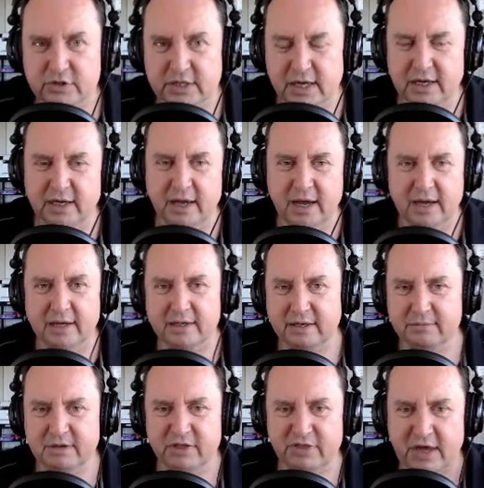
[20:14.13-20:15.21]
you say, eh,
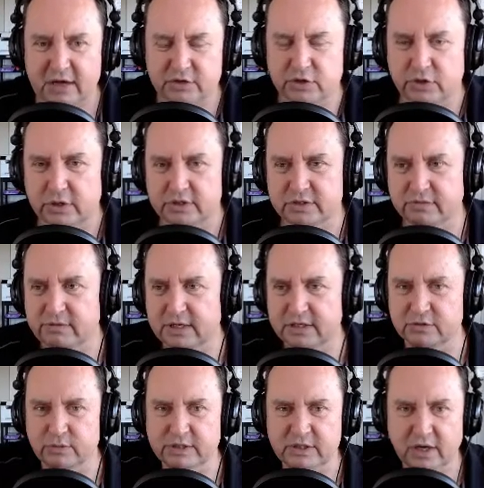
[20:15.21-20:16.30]
give me a thousand units of
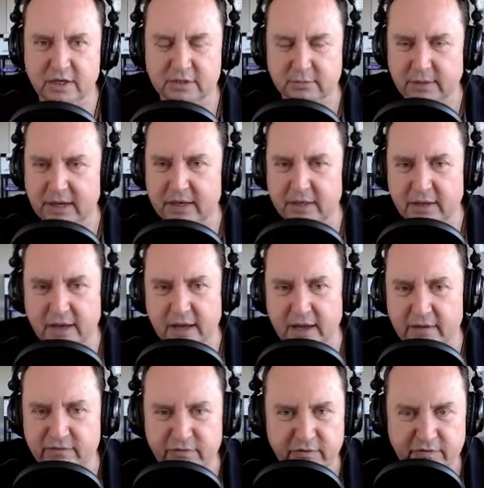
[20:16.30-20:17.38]
this. We talked about it
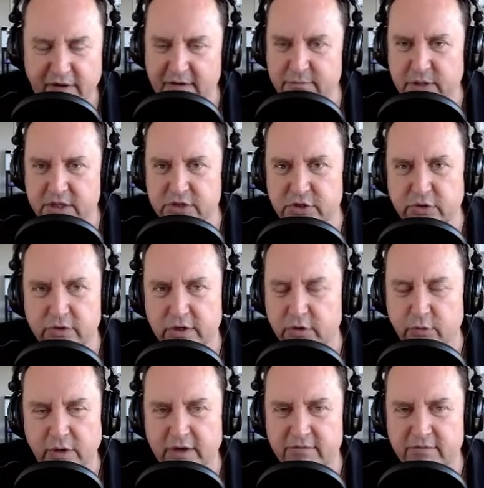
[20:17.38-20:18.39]
at, for five bucks a unit or